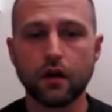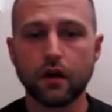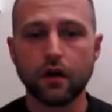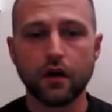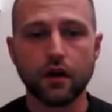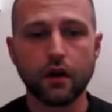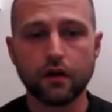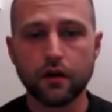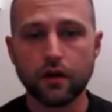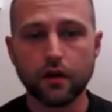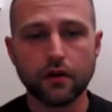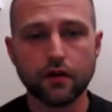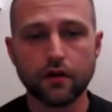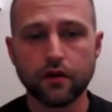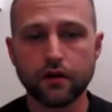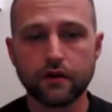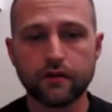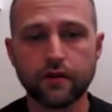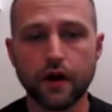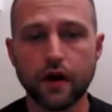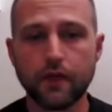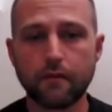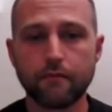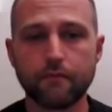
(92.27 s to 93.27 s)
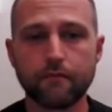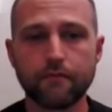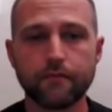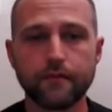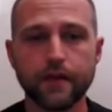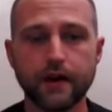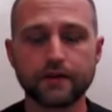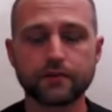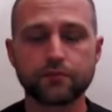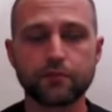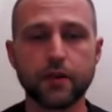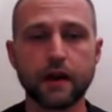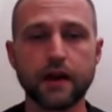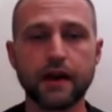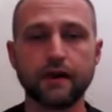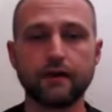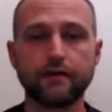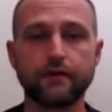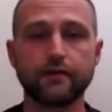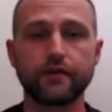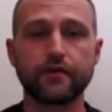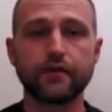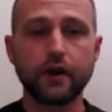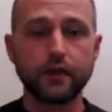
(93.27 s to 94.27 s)
at another time. That's
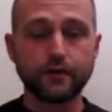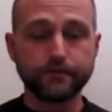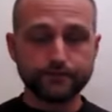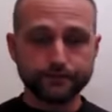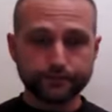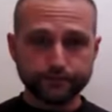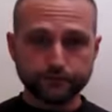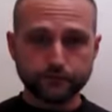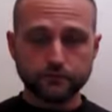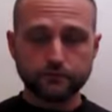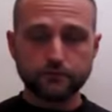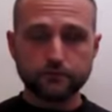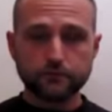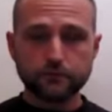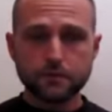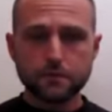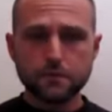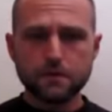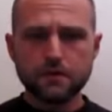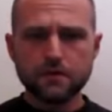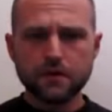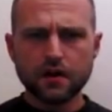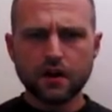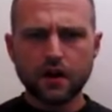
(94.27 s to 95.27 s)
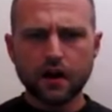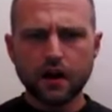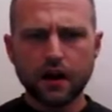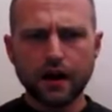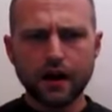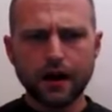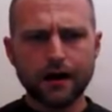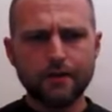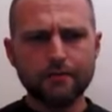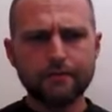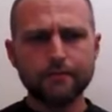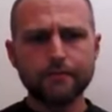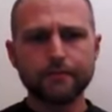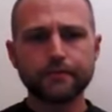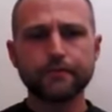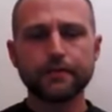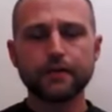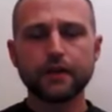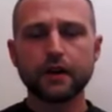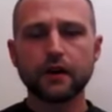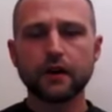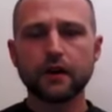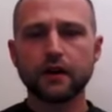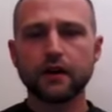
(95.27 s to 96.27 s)
brilliant. So
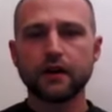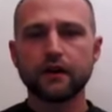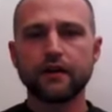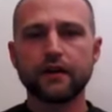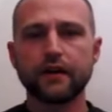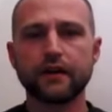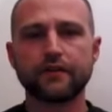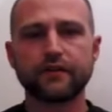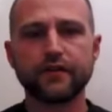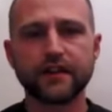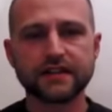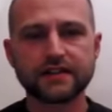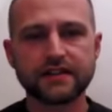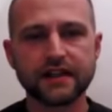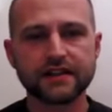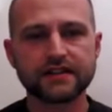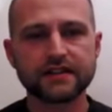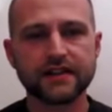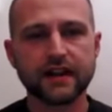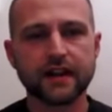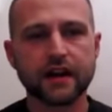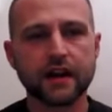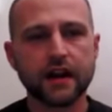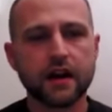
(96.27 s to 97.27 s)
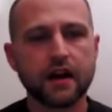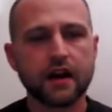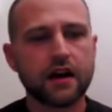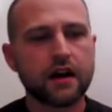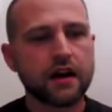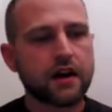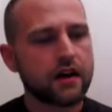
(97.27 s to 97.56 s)
that's fantastic.